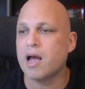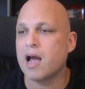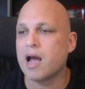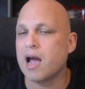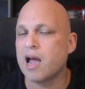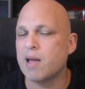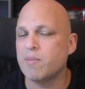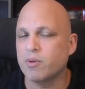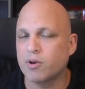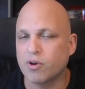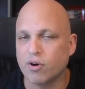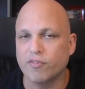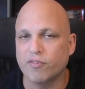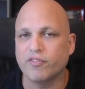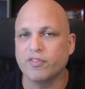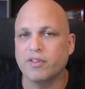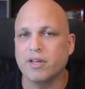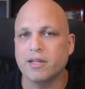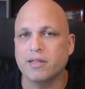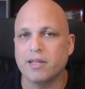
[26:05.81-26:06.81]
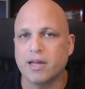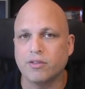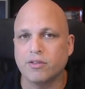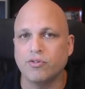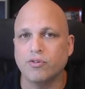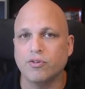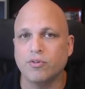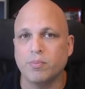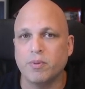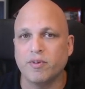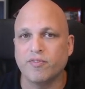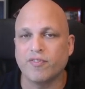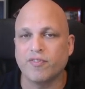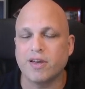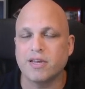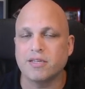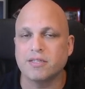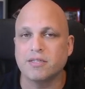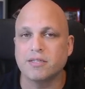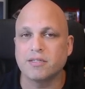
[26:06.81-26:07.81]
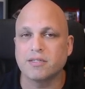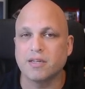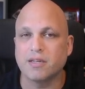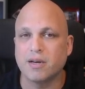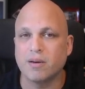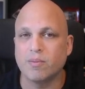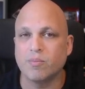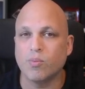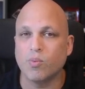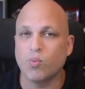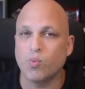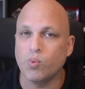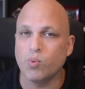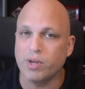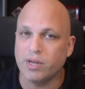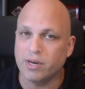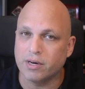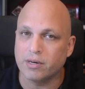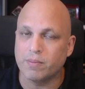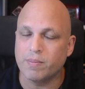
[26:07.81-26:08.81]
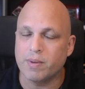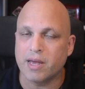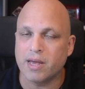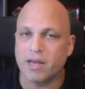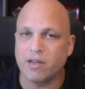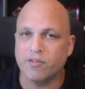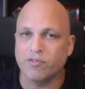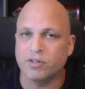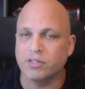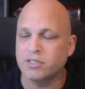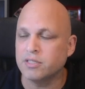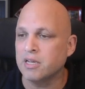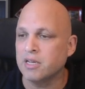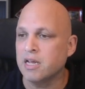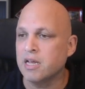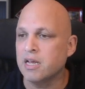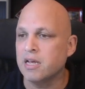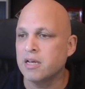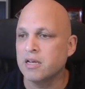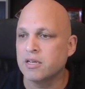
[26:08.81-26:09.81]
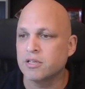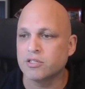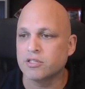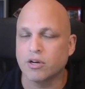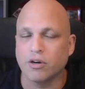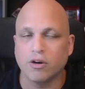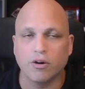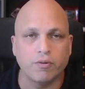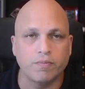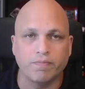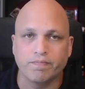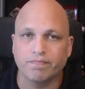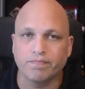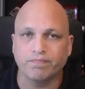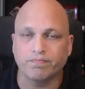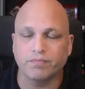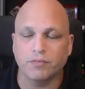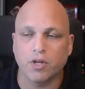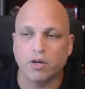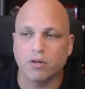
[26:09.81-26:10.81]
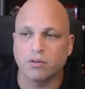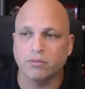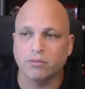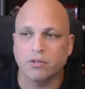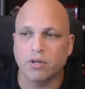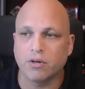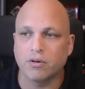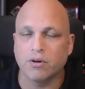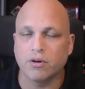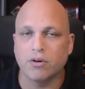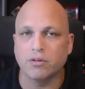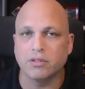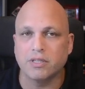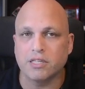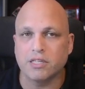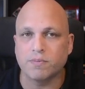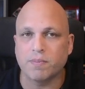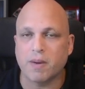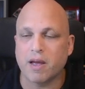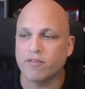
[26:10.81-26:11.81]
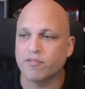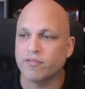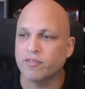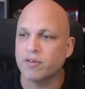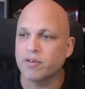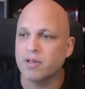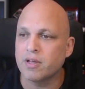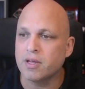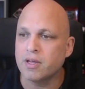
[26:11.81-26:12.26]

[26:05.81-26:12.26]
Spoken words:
I'm confident that you'll be facing some weird behaviors, so don't go this path.